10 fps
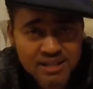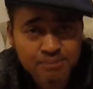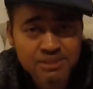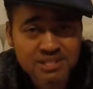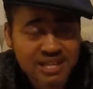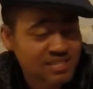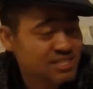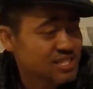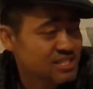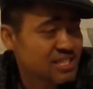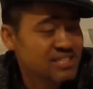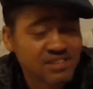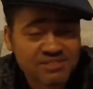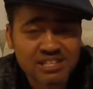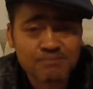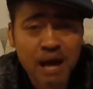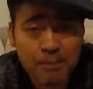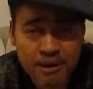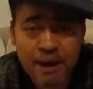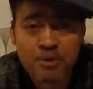I mean, it's like 16, 17 mile
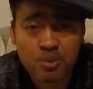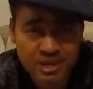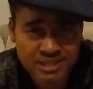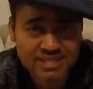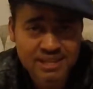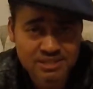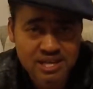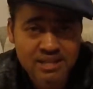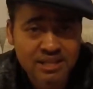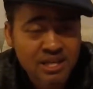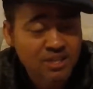per hour winds outside.